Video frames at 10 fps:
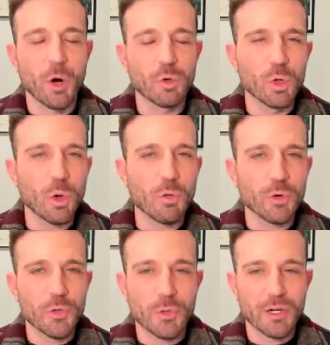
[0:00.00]
a little
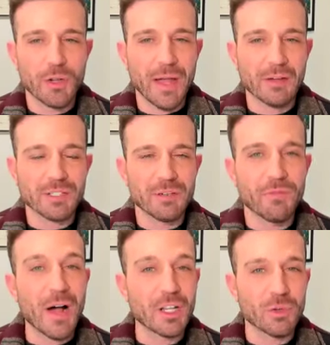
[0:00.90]
over 300,000
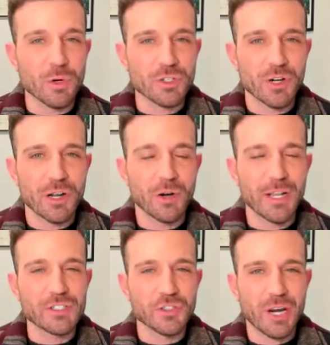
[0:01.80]
followers on
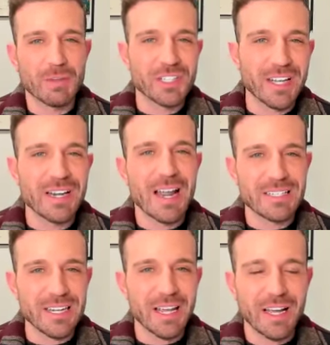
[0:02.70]
Instagram, just to get an
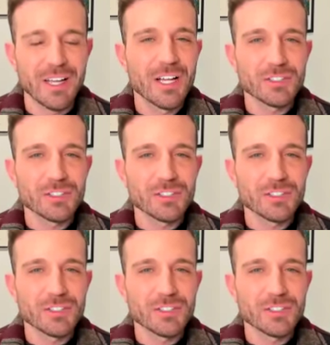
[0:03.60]
idea.